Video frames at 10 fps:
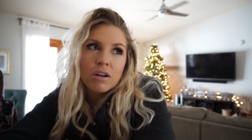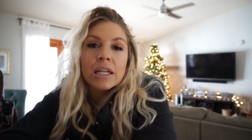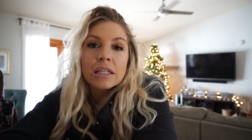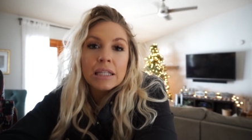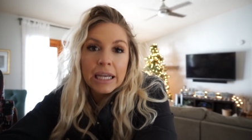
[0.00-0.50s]
In
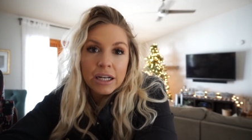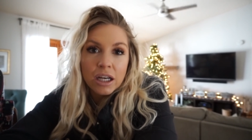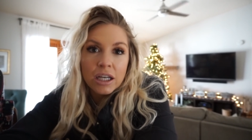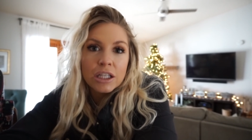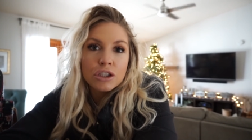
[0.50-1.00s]

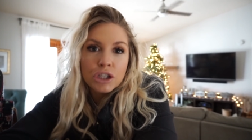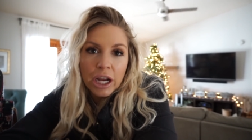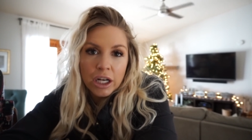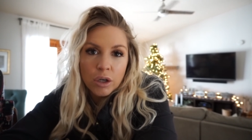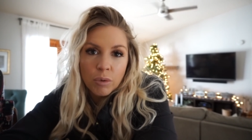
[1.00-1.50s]
Atlanta in
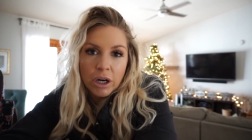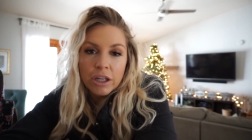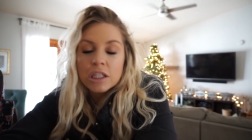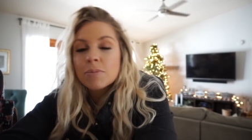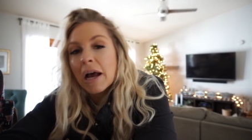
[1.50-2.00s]

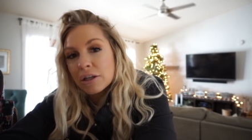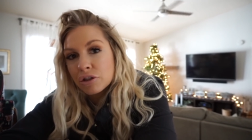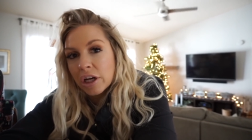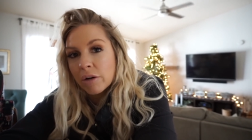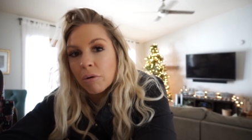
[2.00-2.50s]
January, this
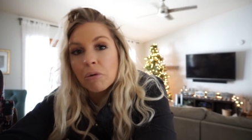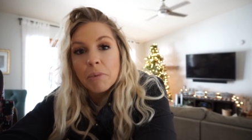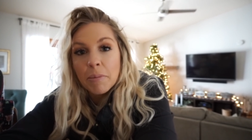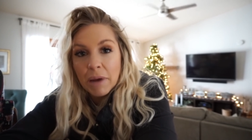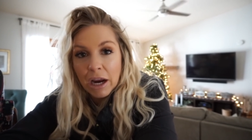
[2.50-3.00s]
past January with
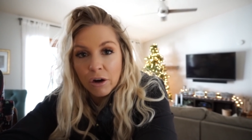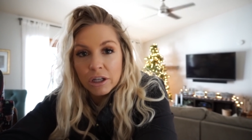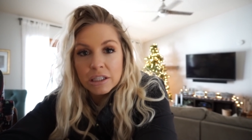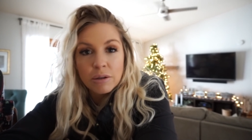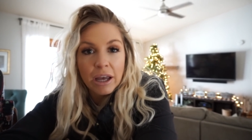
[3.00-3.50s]
my
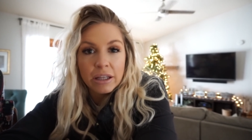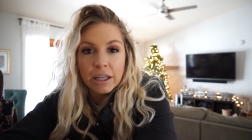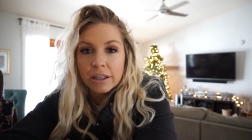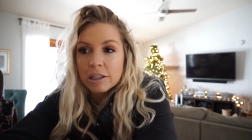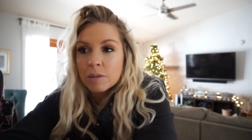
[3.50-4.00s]
parents at
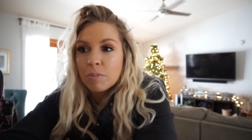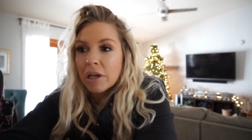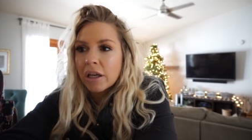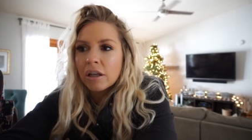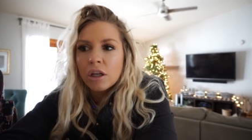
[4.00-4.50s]
like this
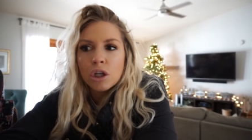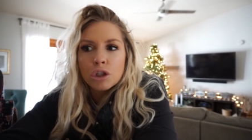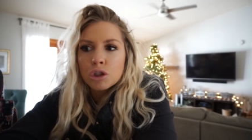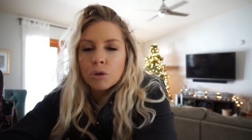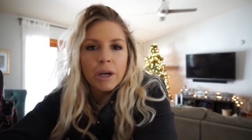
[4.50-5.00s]
big
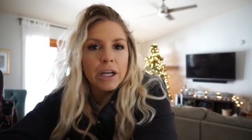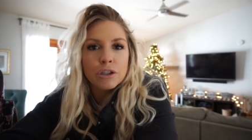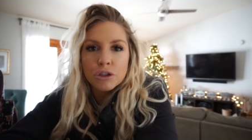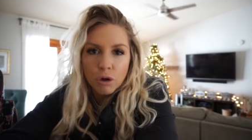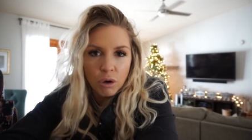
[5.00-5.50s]
trade
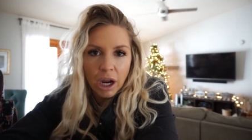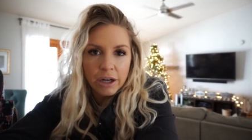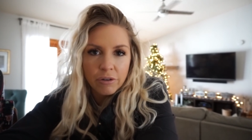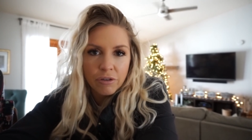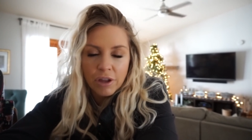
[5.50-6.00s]
show
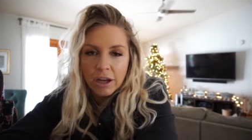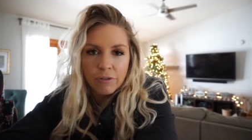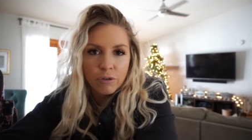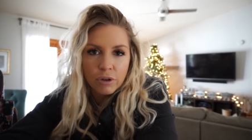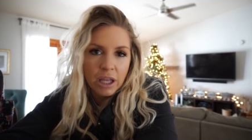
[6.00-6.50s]
kind of thing
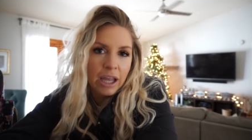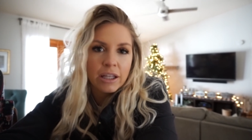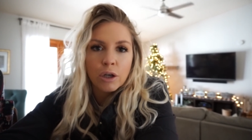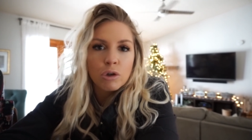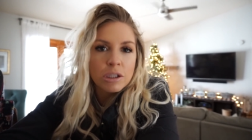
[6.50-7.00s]
for, they had
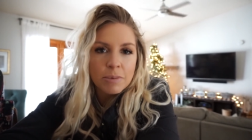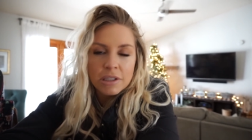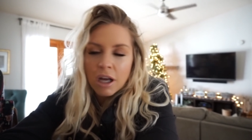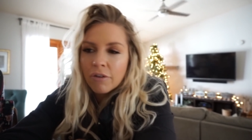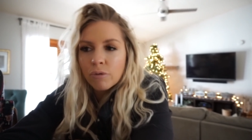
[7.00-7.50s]
like Christmas
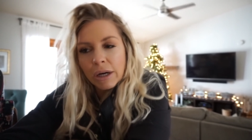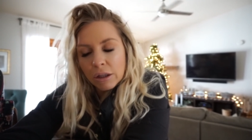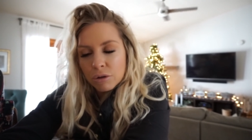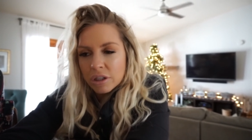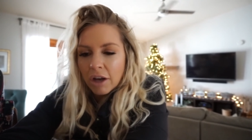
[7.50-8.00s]
stuff and
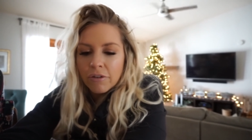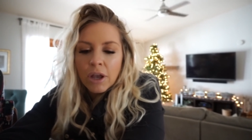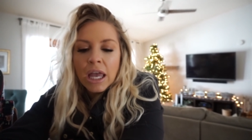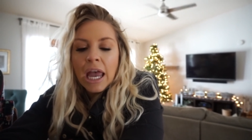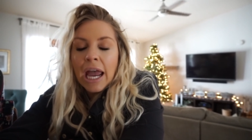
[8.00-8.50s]
regular stuff.
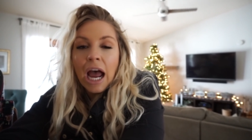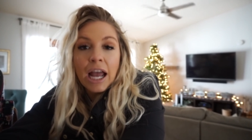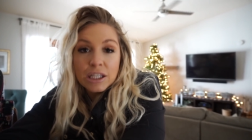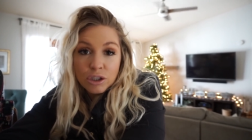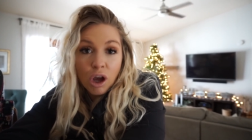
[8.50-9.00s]

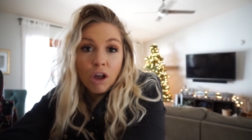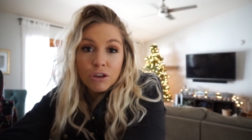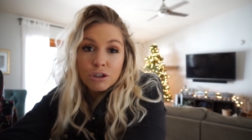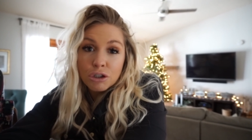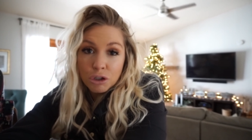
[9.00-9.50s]
I saw
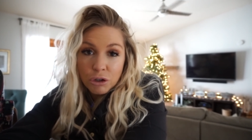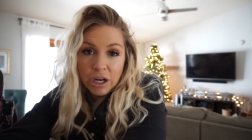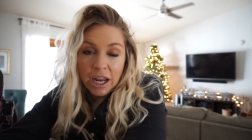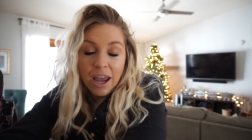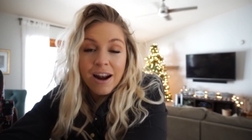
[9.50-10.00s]
this
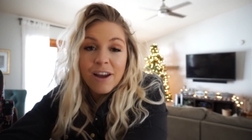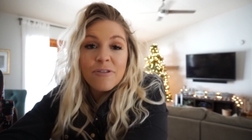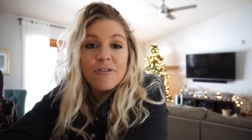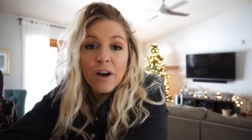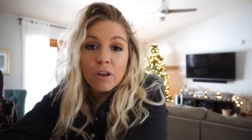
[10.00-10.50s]
tree and I
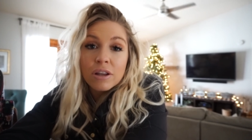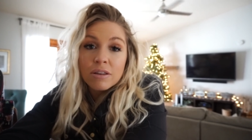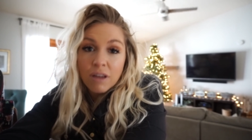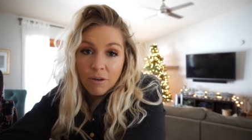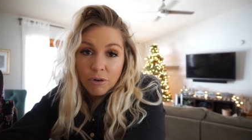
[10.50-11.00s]
fell
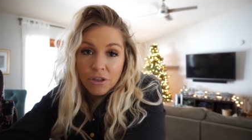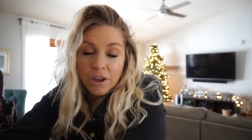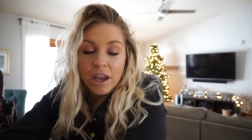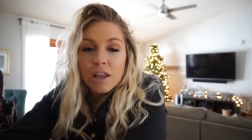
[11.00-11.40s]
in love with it.